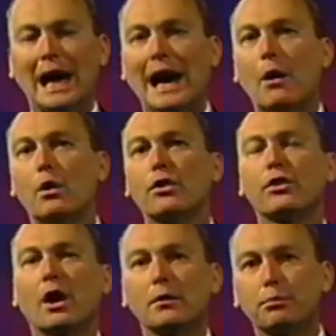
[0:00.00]
our
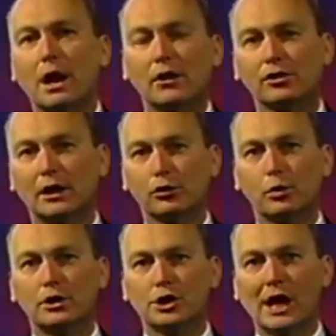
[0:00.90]
thought process
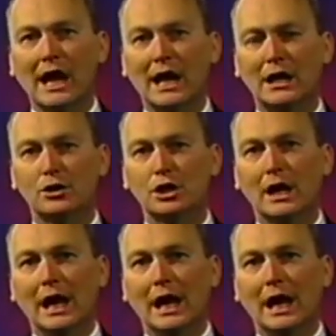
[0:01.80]
would change,